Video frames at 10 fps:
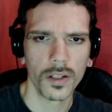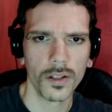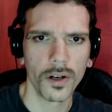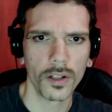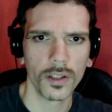
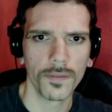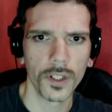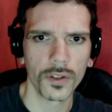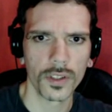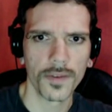not all the
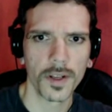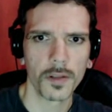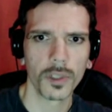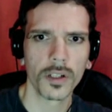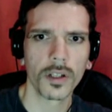features
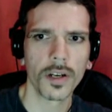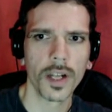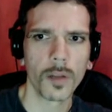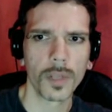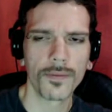available on
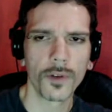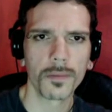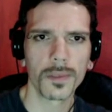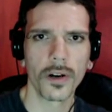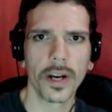all platforms.
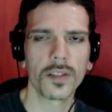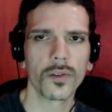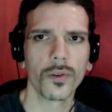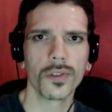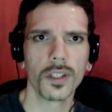All right, so
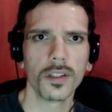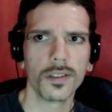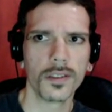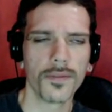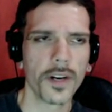you see
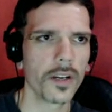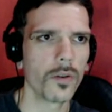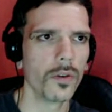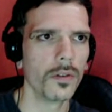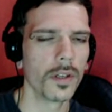this is a very
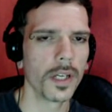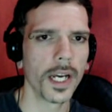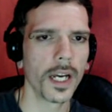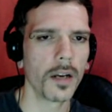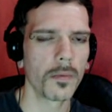good
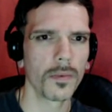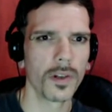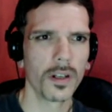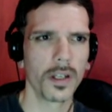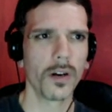
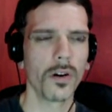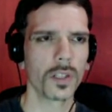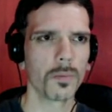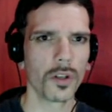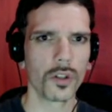
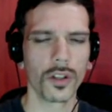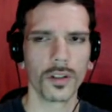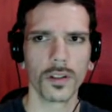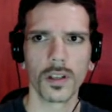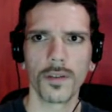hotspot shield.
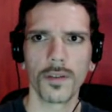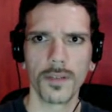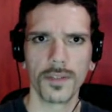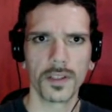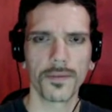If
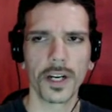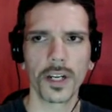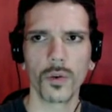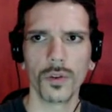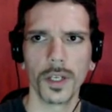it's a very
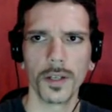good